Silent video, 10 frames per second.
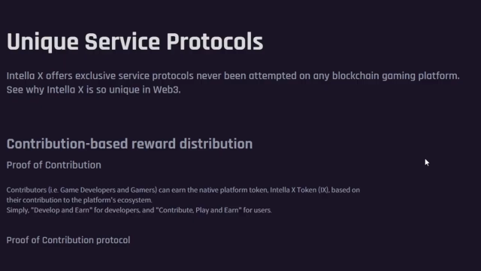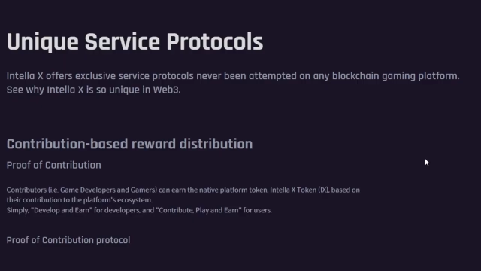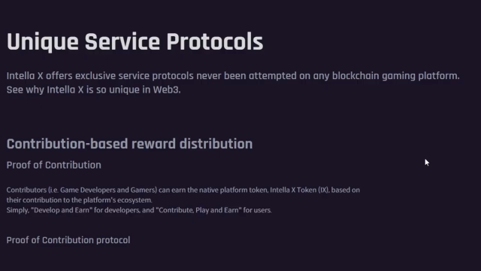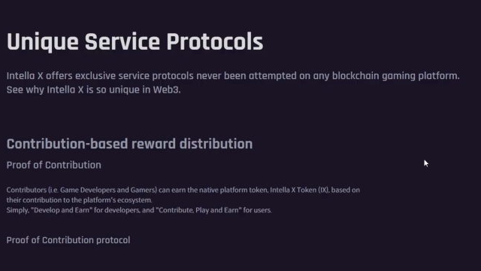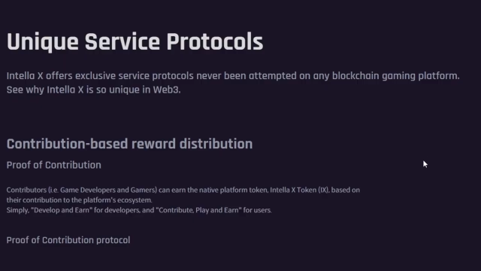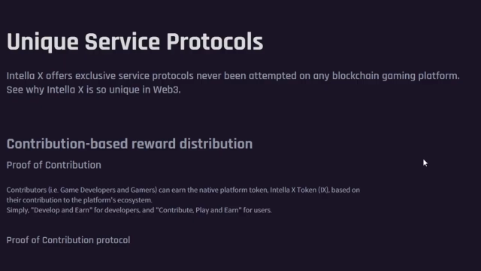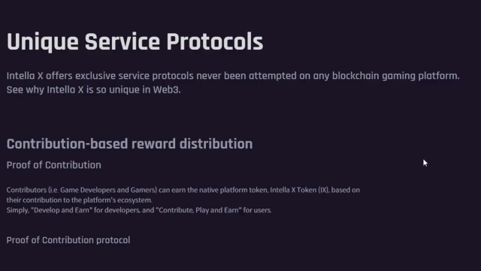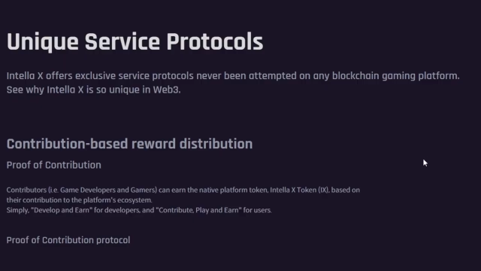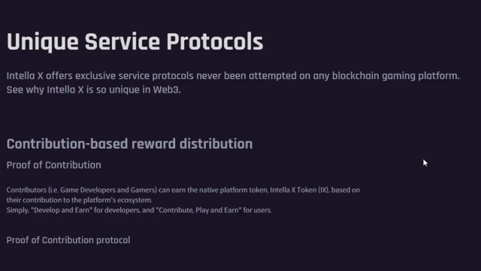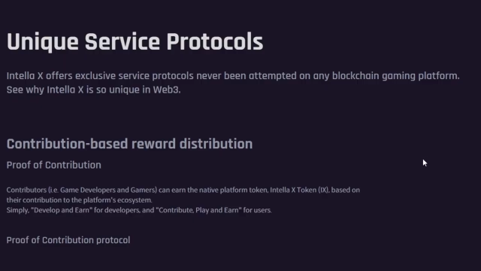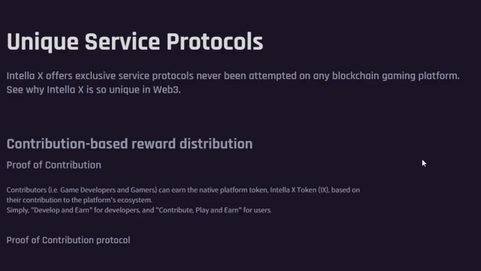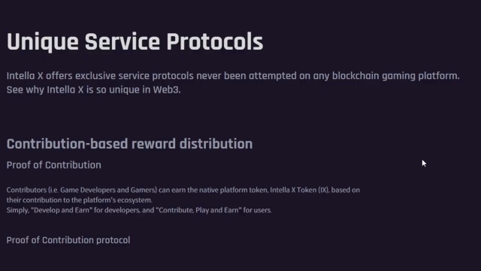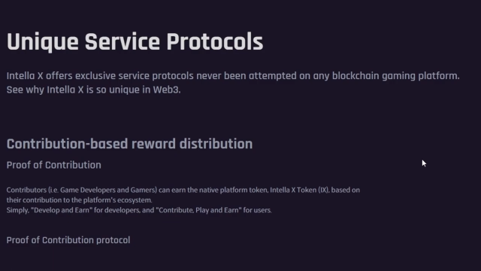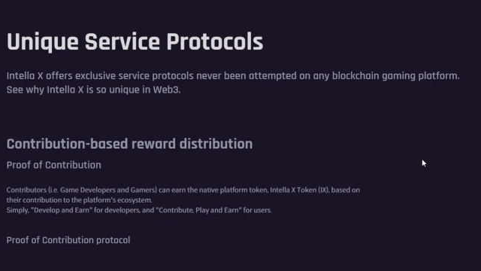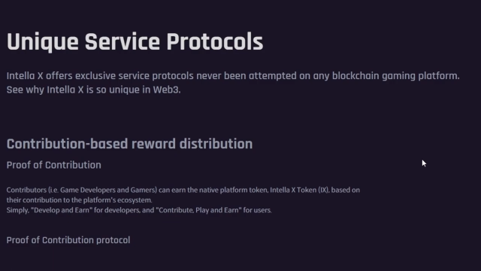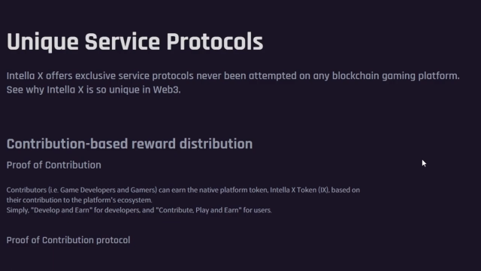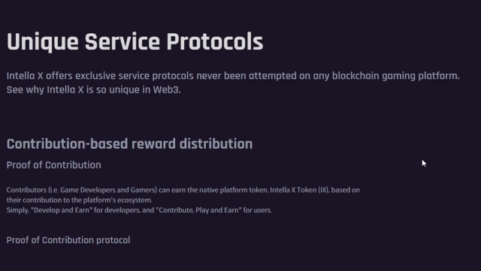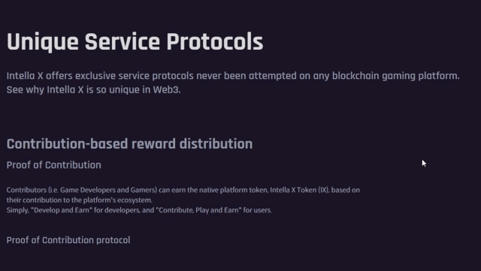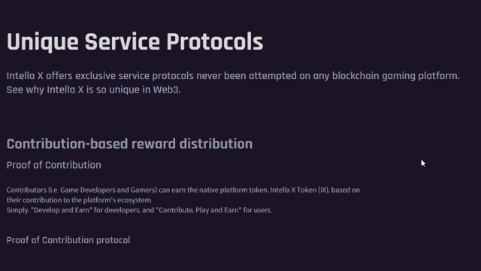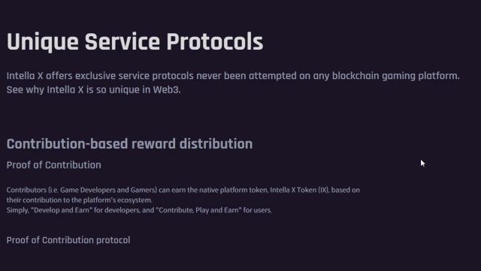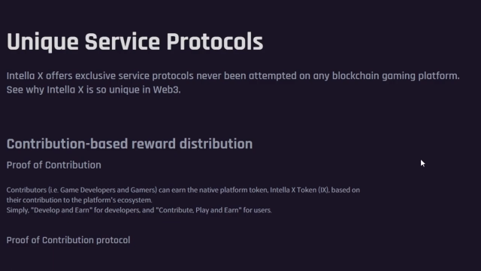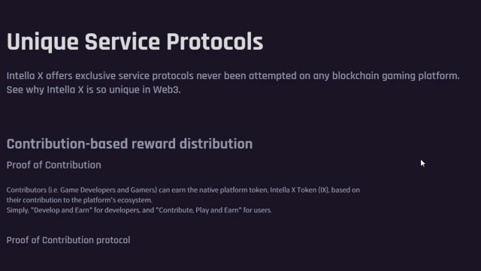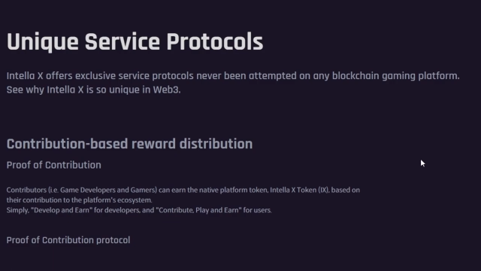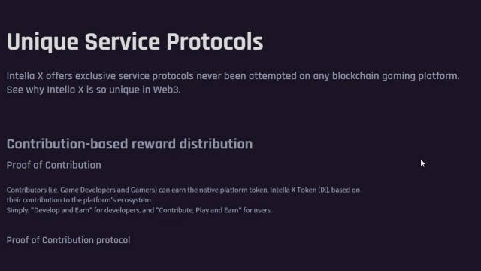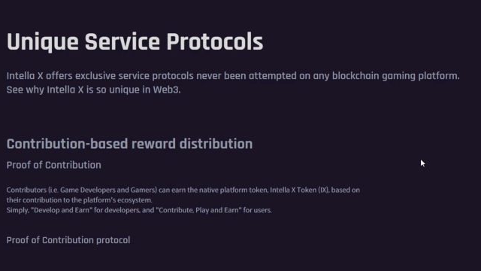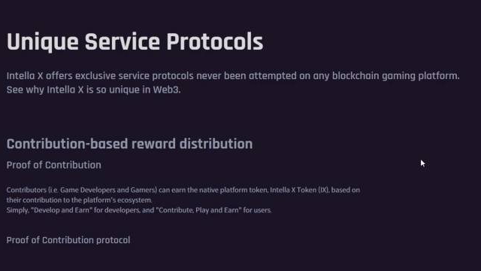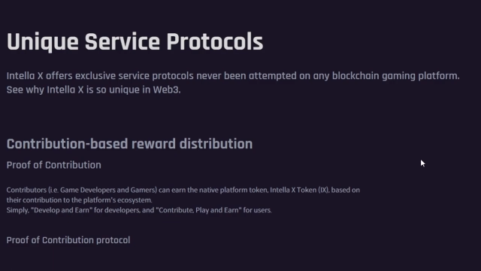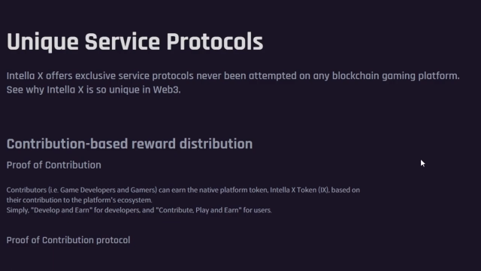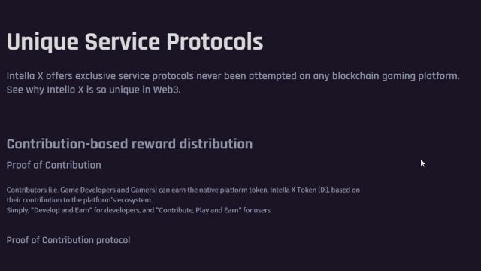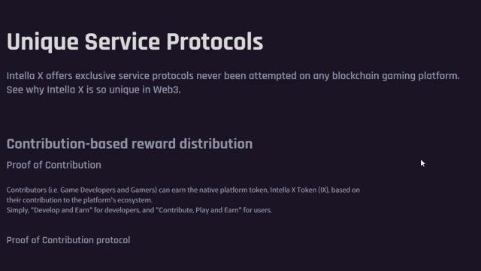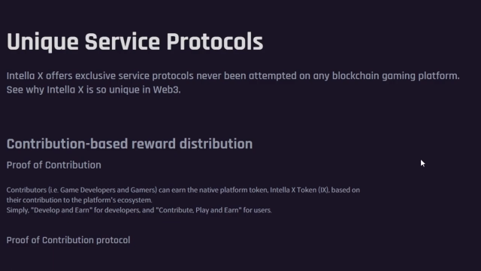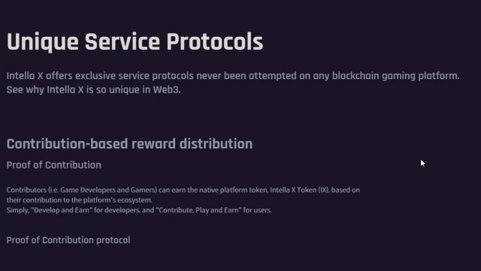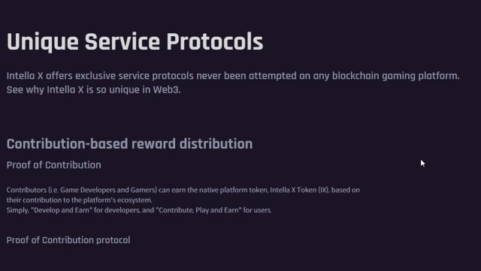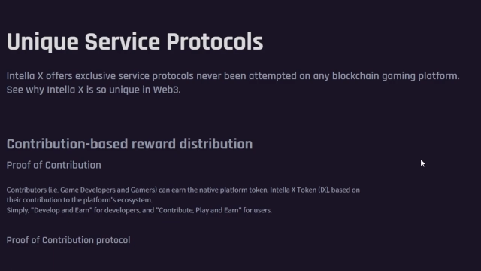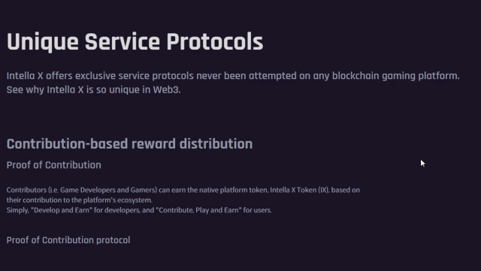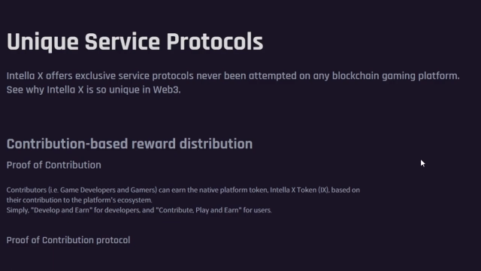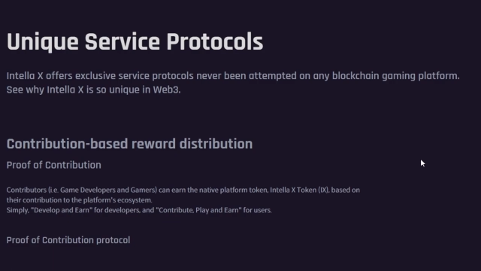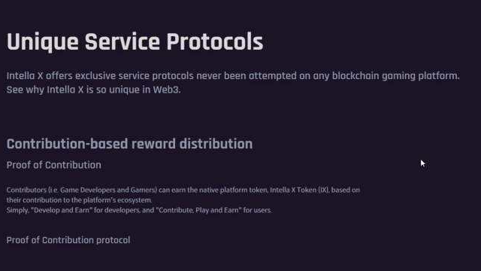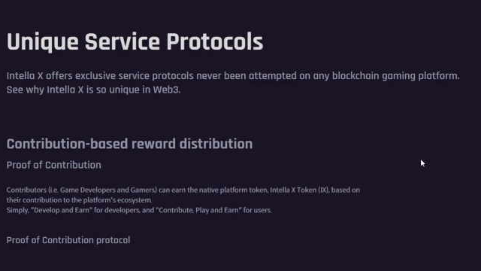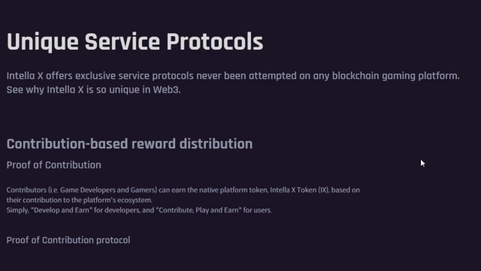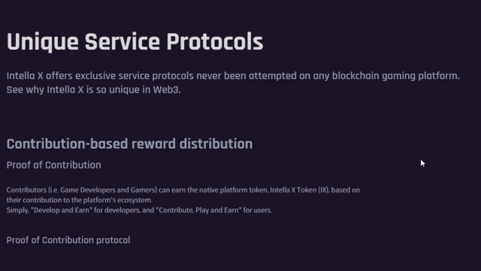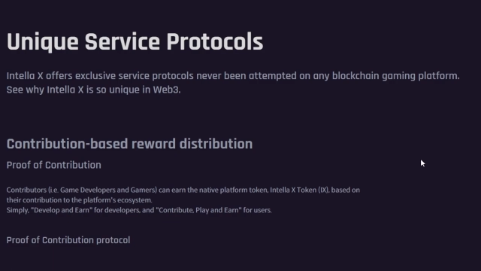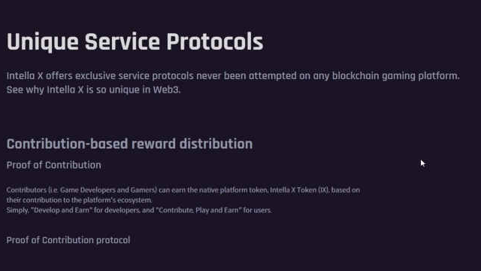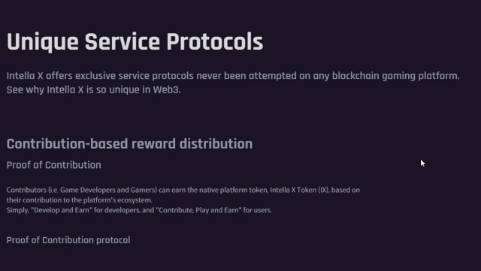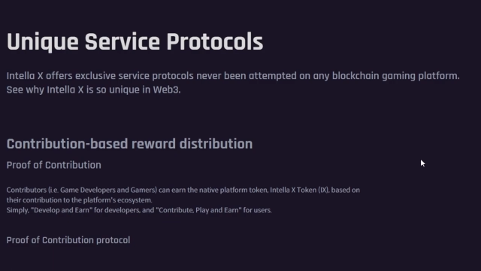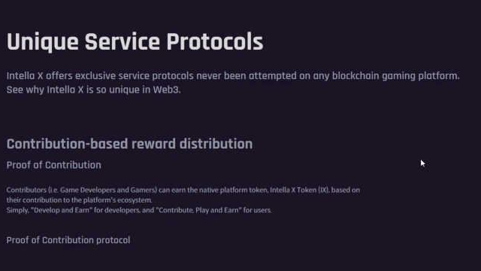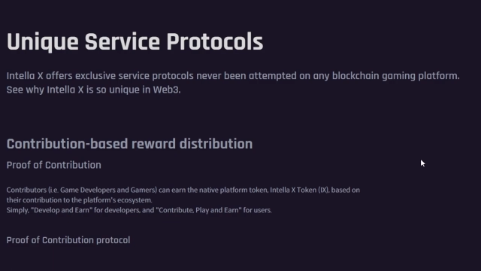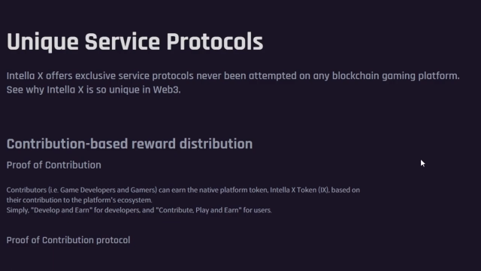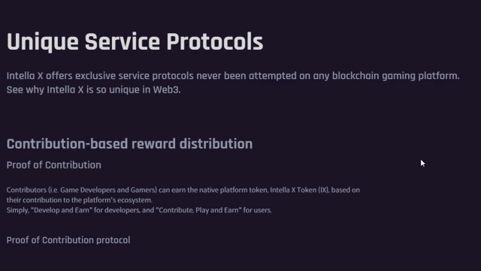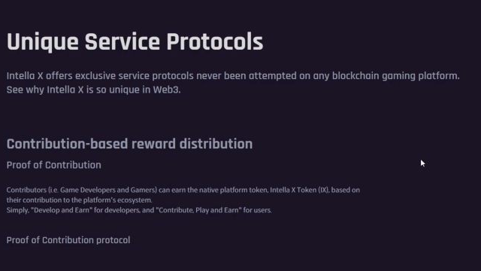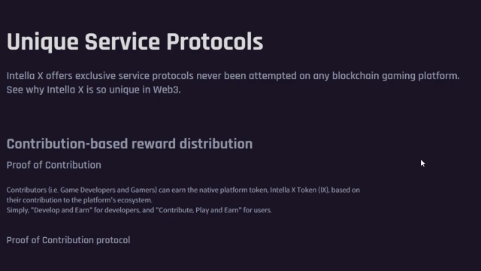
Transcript: Nobody's mouth can be seen.